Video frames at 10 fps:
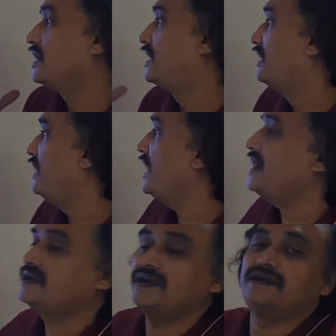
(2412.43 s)

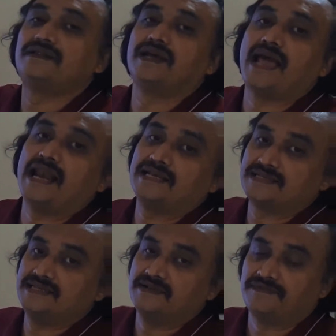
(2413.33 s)
created the
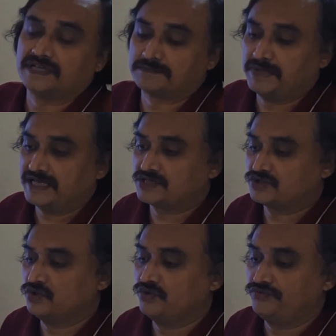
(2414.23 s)
galaxy in the first place.
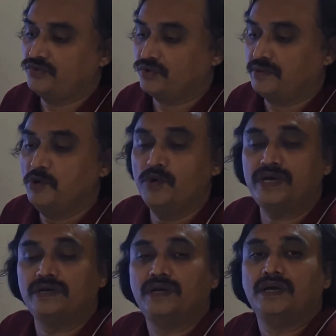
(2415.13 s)
So if you remove
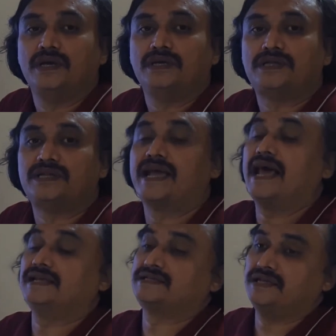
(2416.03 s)
it, then the
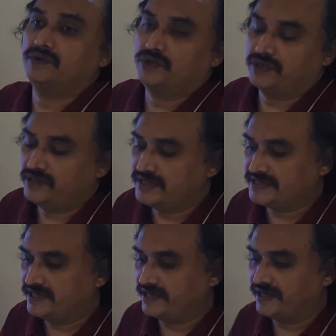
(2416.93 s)
galaxy would
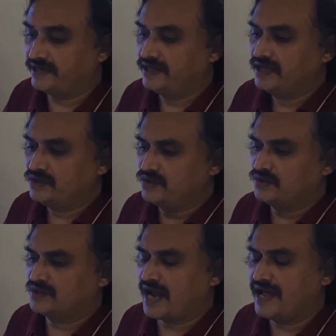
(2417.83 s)
disintegrate.
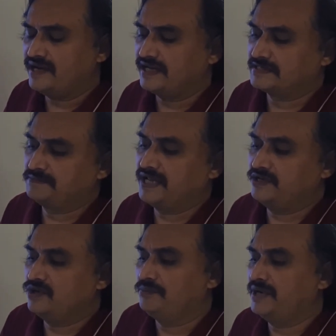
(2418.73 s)
To try and explain
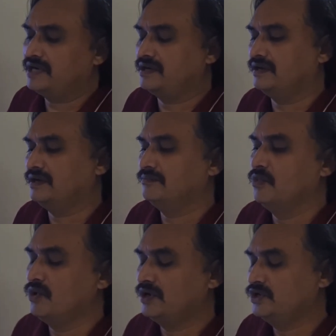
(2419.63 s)
you a bit
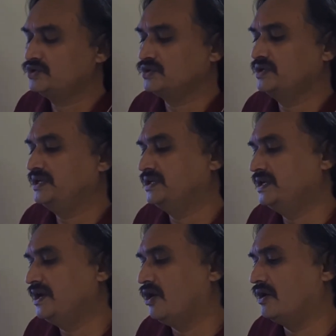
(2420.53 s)
more
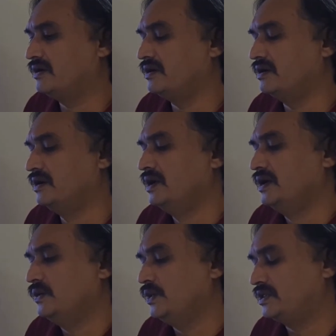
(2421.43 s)
Newtonianly or
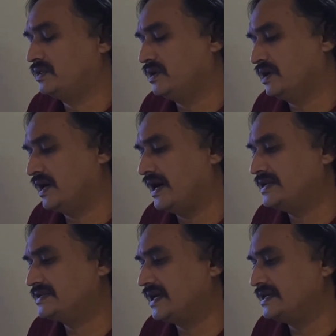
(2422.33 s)
with
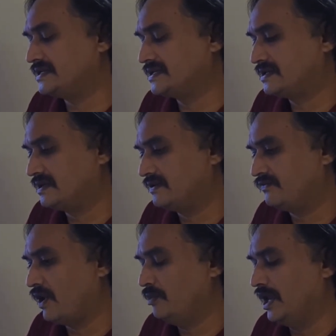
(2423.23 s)
Einstein's
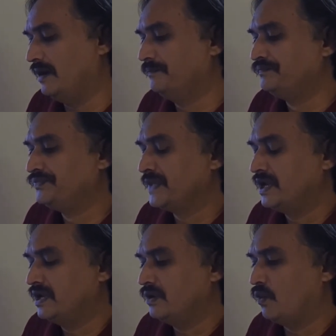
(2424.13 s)
formula,
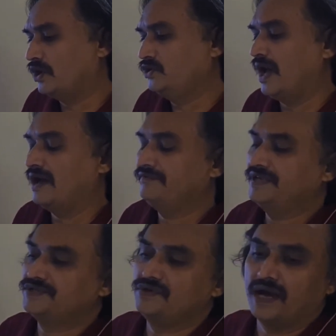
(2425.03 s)
what you have
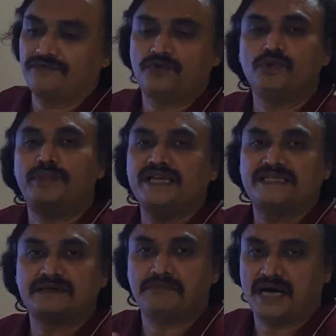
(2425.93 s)
is you have two
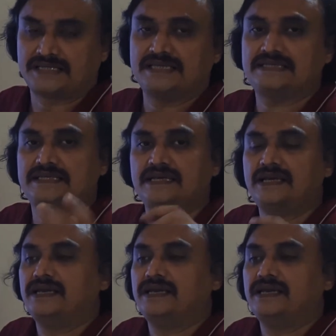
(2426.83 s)
basic masses,